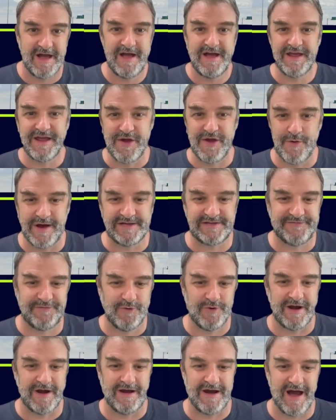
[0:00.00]
US
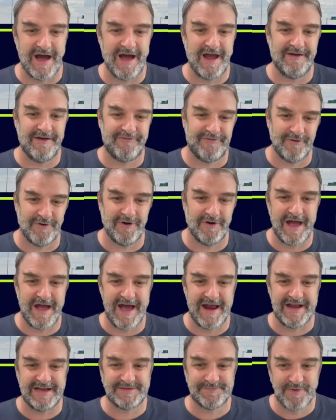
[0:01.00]
49 for
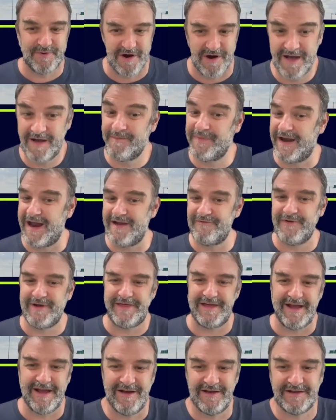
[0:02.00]
Hattiesburg. But
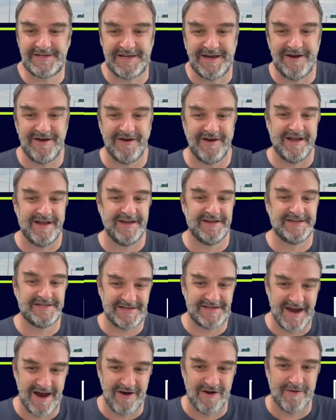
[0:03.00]
everything else here is
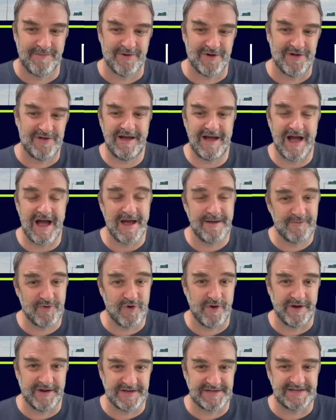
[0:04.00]
terrible. I'm
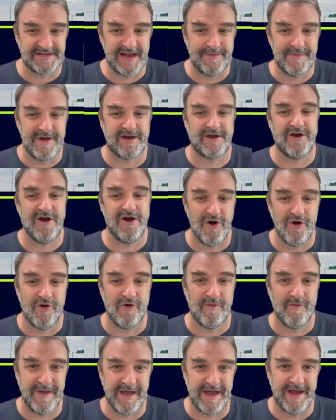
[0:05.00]
going to say
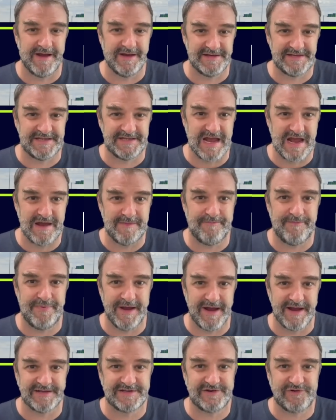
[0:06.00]
Macomb is the
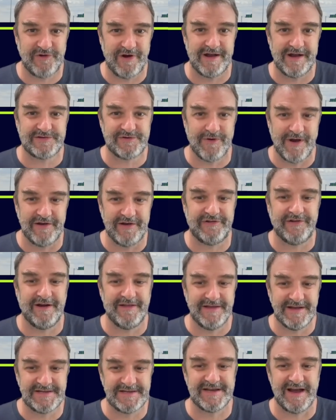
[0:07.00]
biggest transgression
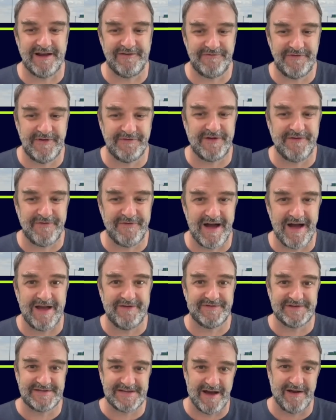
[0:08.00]
on this sign.
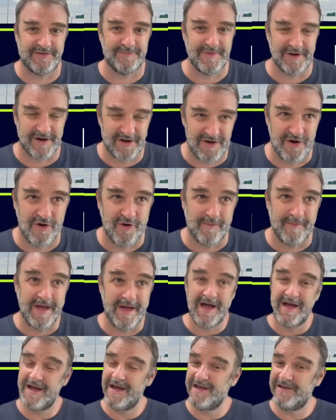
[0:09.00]
55 South Macomb
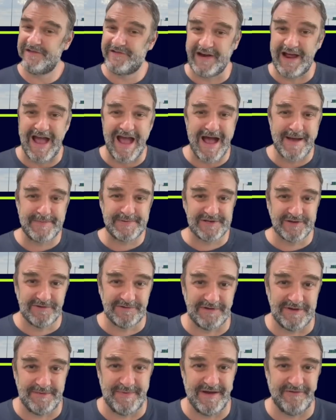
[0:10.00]
should
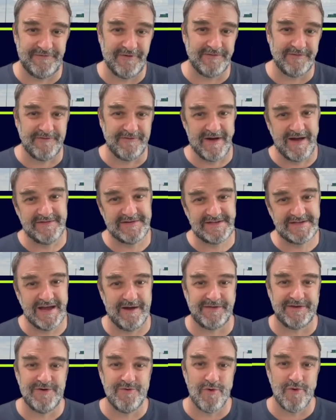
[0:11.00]
absolutely be 55
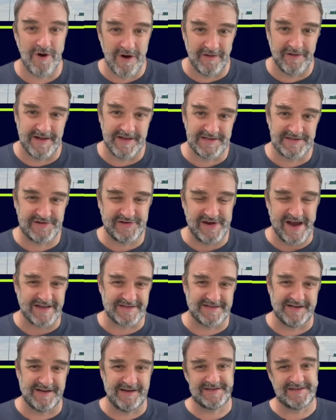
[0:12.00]
South New Orleans.
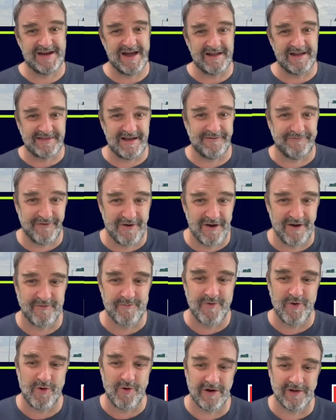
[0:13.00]
Jackson is not that far
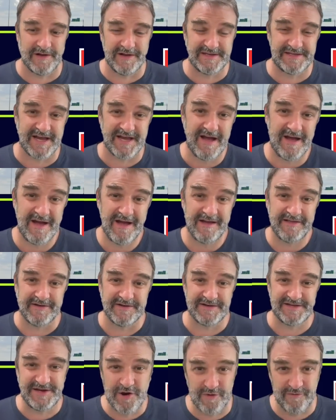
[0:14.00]
from New Orleans.
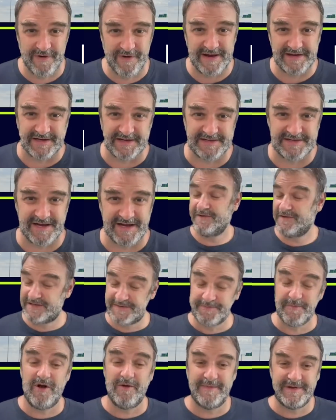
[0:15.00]
There's no reason to sign
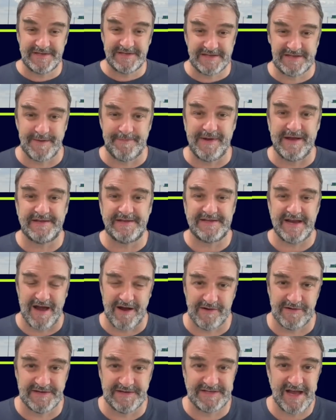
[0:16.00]
small Mississippi
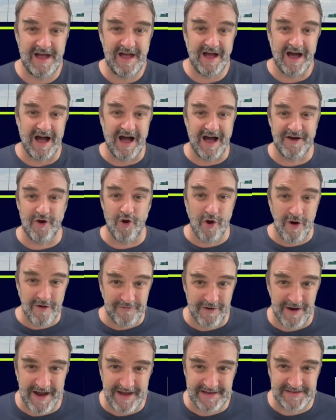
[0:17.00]
towns on
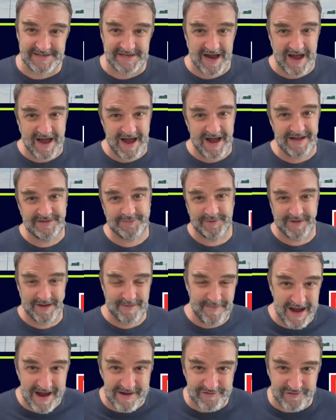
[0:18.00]
overhead signs with a
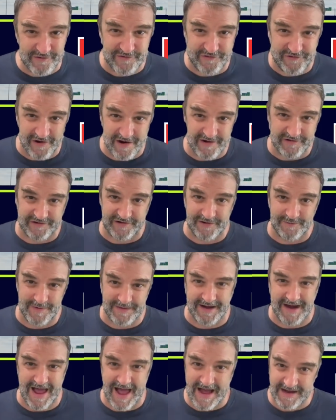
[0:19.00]
major junction
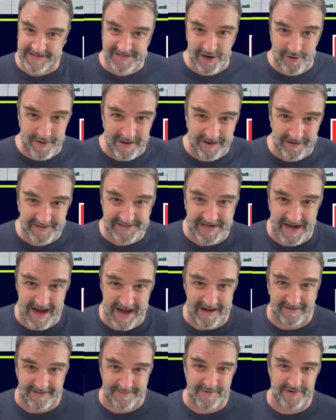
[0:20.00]
with an exo
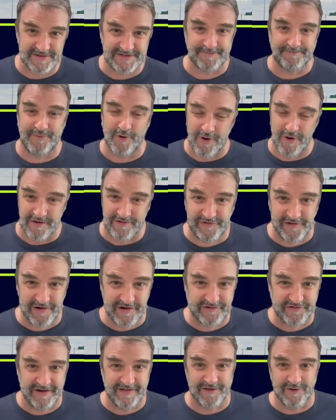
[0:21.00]
interstate at the most important
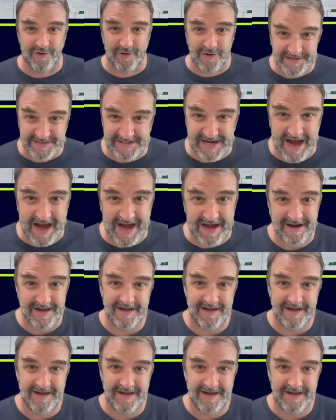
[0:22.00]
junction in the whole state.